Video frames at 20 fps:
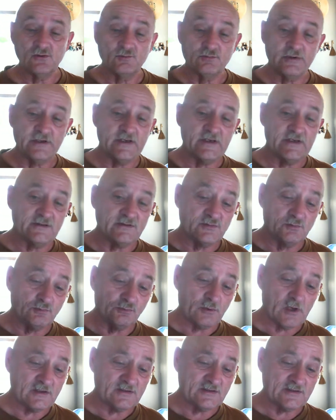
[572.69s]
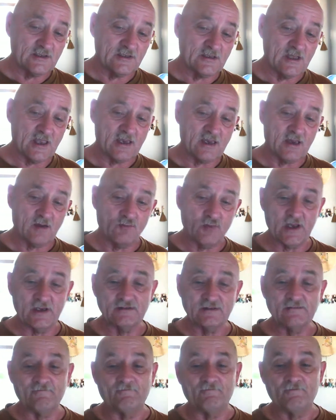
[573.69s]
please press the like
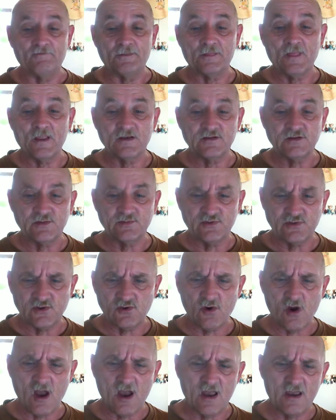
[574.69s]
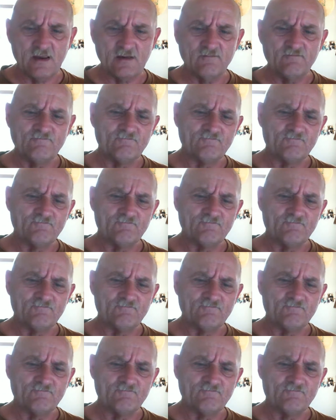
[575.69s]
button. Subscribe.